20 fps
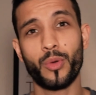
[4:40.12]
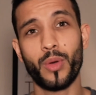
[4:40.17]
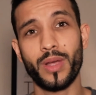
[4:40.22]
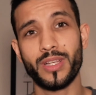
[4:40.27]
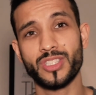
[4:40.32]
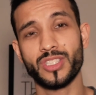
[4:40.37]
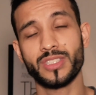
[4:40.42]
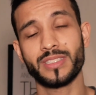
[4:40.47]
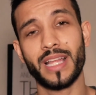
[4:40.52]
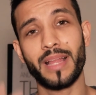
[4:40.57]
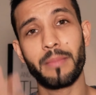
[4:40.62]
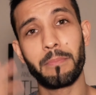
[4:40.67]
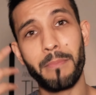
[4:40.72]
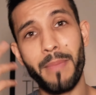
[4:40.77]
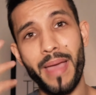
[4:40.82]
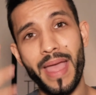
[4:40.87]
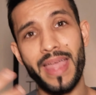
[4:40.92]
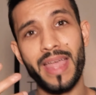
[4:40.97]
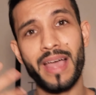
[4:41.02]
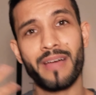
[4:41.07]
questions that
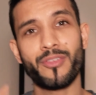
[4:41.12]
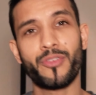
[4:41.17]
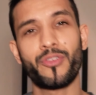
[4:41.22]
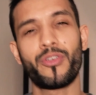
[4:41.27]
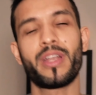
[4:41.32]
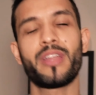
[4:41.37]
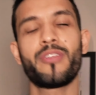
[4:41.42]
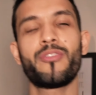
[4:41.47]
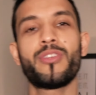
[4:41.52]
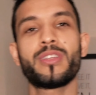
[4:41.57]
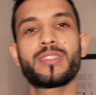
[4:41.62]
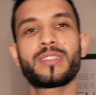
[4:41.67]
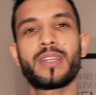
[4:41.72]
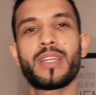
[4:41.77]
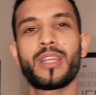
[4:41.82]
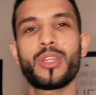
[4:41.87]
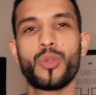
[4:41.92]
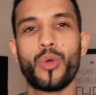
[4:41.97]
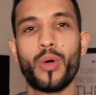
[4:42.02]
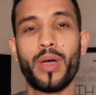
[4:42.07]
may have already risen
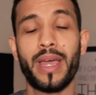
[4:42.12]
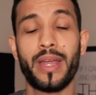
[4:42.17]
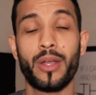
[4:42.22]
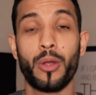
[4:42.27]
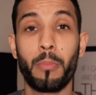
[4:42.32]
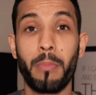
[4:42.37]
in your head,